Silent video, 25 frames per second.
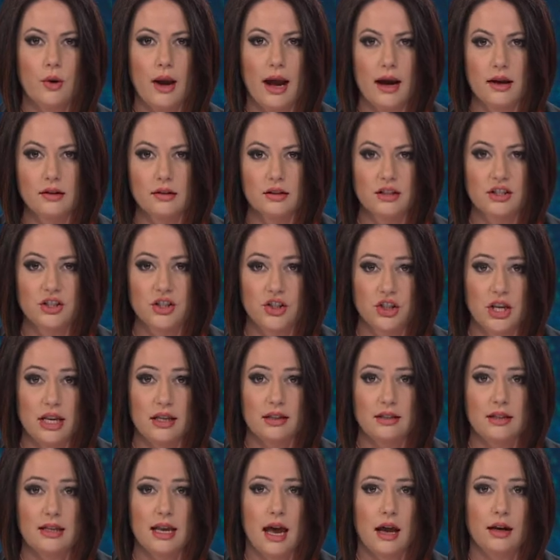our
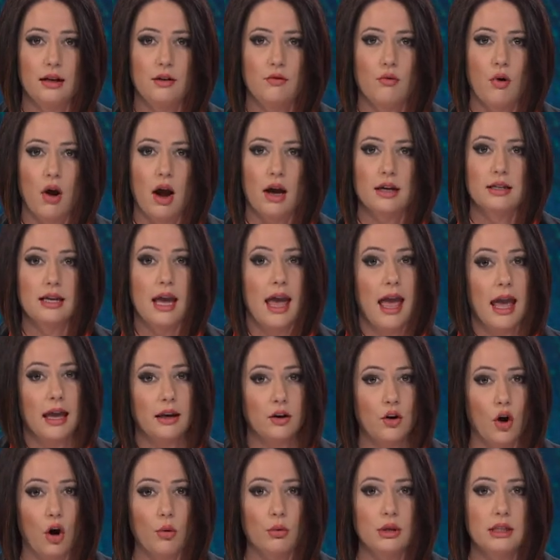Saudi writer
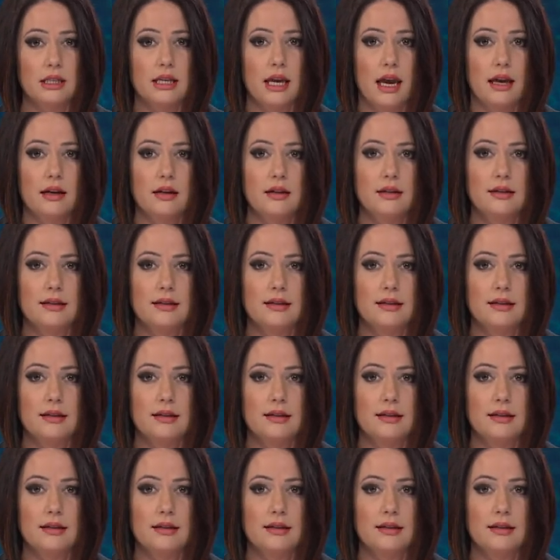and commentator,